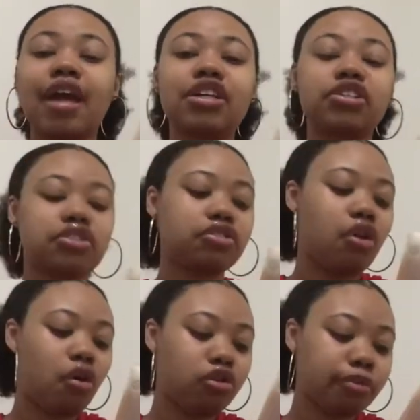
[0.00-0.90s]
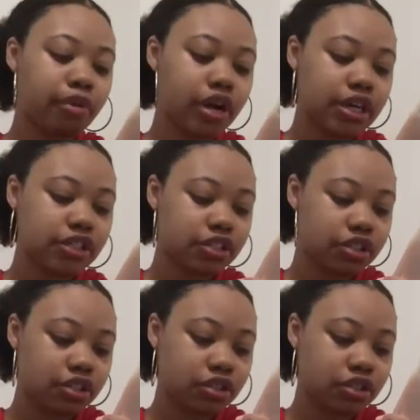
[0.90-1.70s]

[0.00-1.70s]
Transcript: it's cold pressed.